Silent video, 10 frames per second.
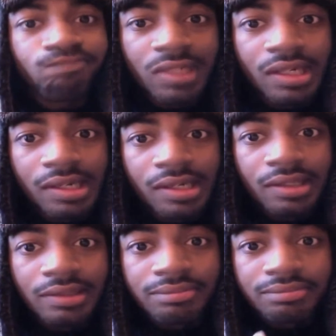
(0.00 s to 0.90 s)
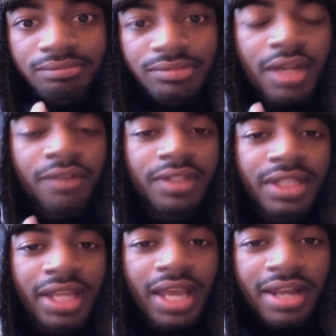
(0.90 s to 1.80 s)
never
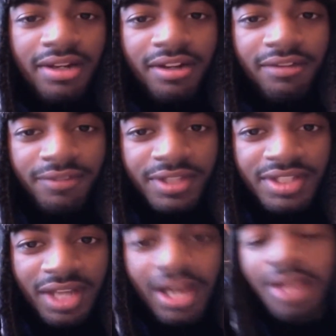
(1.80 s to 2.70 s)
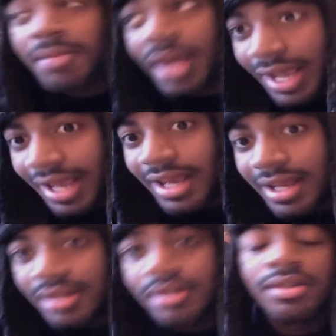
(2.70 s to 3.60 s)
really had enough free time
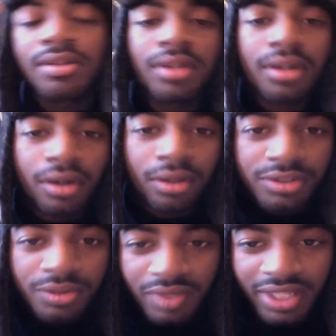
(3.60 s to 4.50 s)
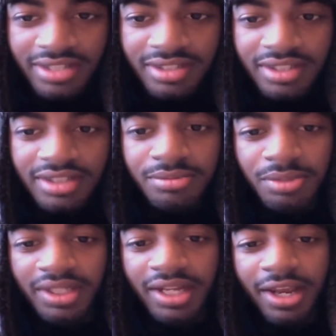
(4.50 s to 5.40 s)
and also laziness,
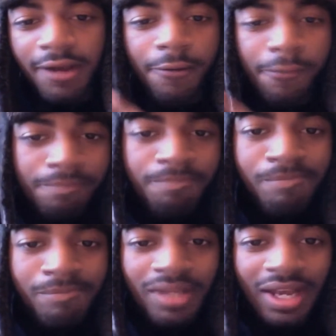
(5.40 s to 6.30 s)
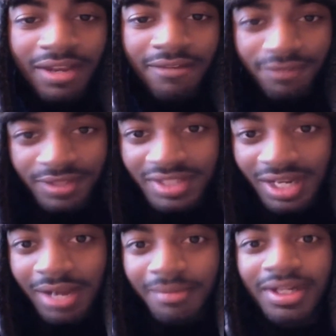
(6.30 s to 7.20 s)
but now I have free
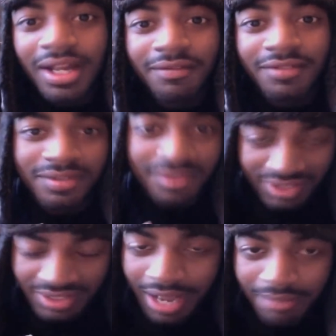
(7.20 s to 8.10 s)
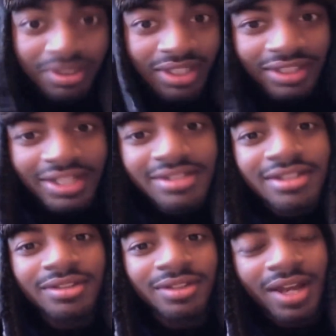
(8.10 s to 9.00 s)
time and I've stopped being
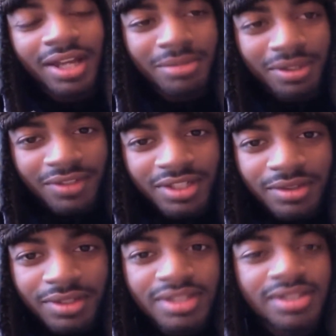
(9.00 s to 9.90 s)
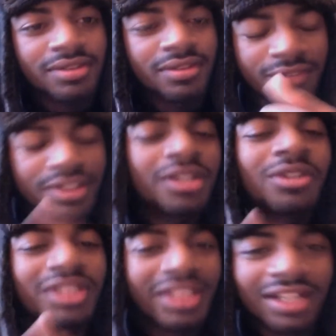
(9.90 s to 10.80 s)
lazy, so now I can make
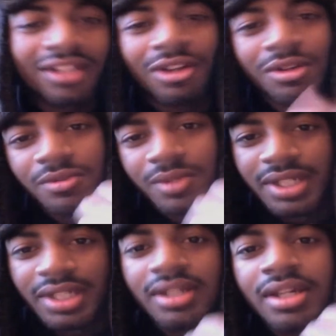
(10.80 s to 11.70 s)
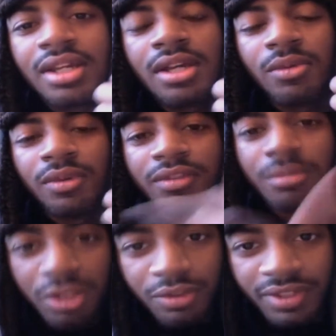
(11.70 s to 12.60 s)
videos again along with Whitney with
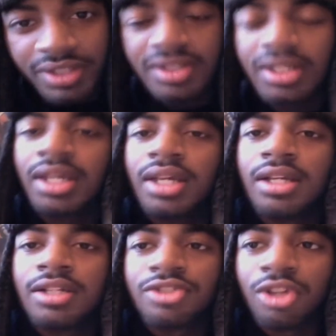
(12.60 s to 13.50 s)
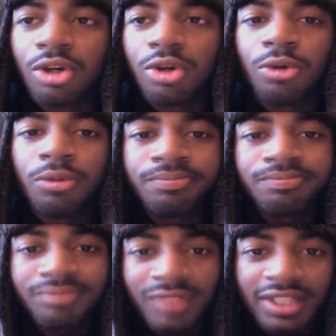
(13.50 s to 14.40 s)
the movies. So,
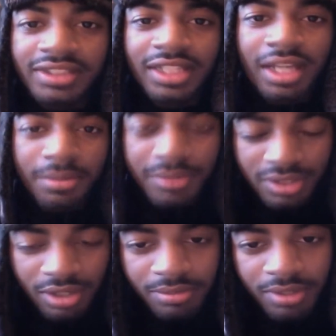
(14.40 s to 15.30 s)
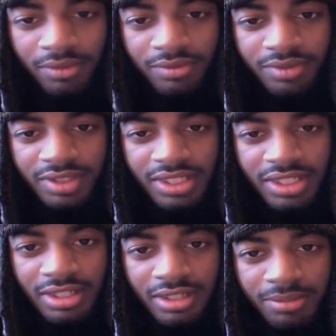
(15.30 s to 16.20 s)
like I said, I'm gonna be talking about
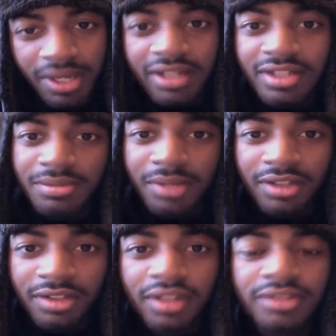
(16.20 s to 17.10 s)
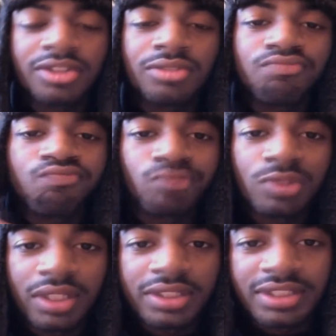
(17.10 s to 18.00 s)
the ban list and my thoughts.
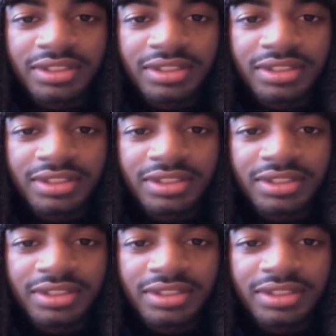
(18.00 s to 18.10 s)
So let's get